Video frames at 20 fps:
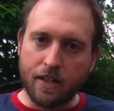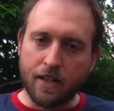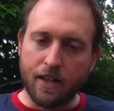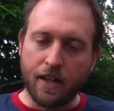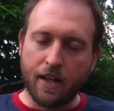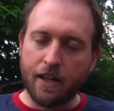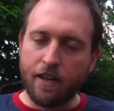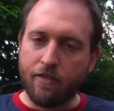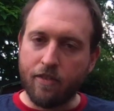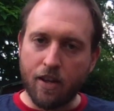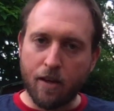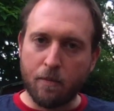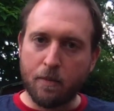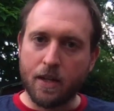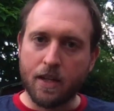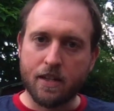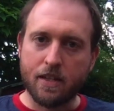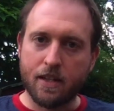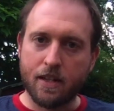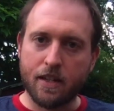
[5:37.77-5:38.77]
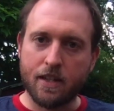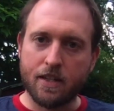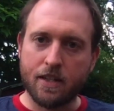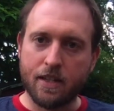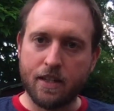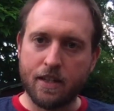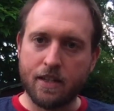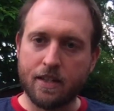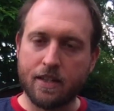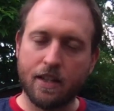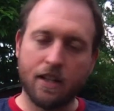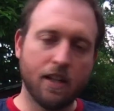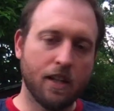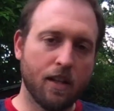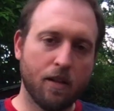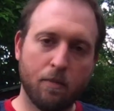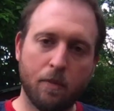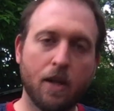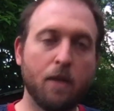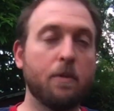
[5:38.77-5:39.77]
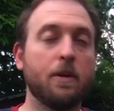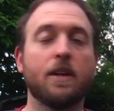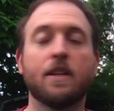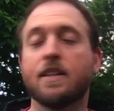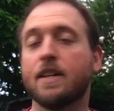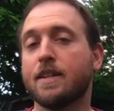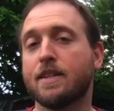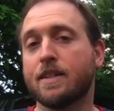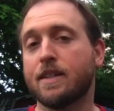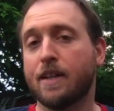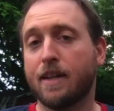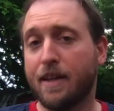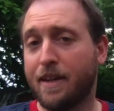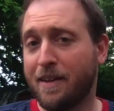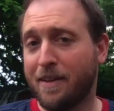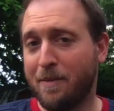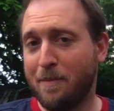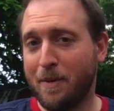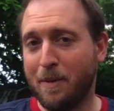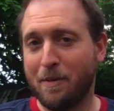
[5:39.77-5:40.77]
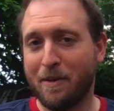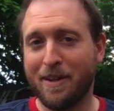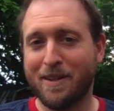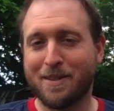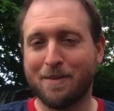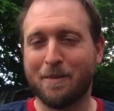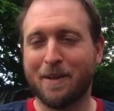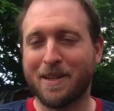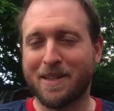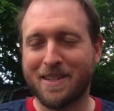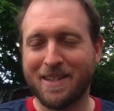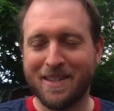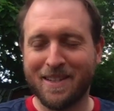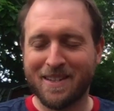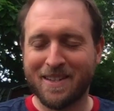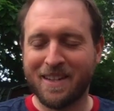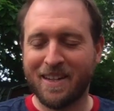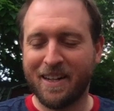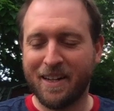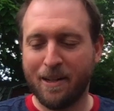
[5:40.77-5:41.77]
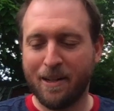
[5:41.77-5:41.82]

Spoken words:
if that makes any sense, and maybe it doesn't. Maybe it doesn't make sense